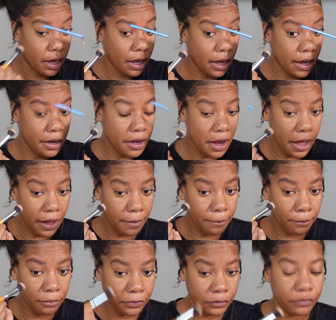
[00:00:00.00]
and not
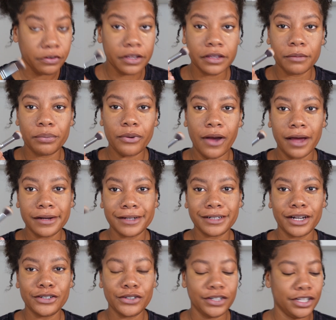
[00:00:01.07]
moving the product
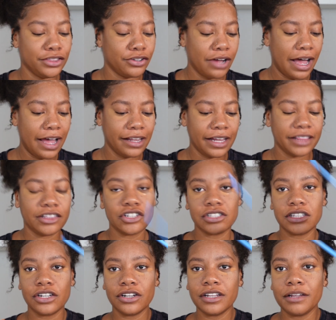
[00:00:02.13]
underneath your eye? Like, there's
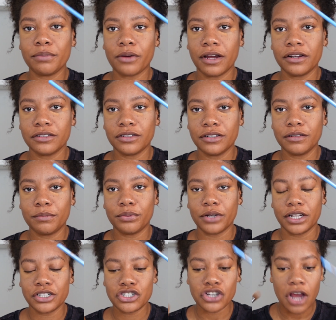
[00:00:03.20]
literally product on the
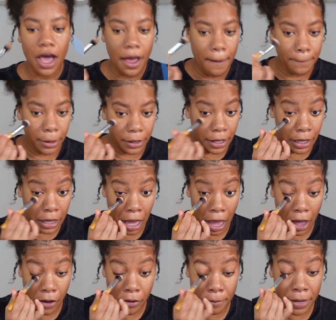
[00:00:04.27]
brush, but like,
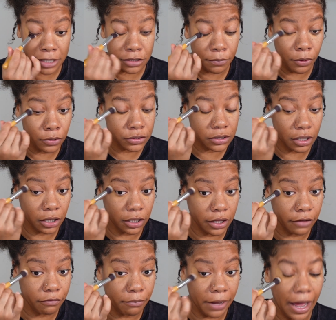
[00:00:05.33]
how am I supposed to
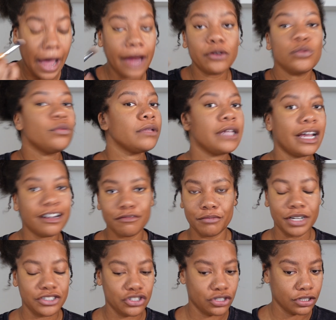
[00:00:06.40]
lift my, I don't really have
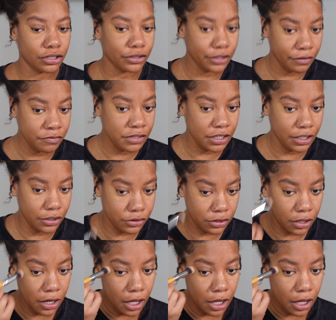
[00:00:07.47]
much to lift here.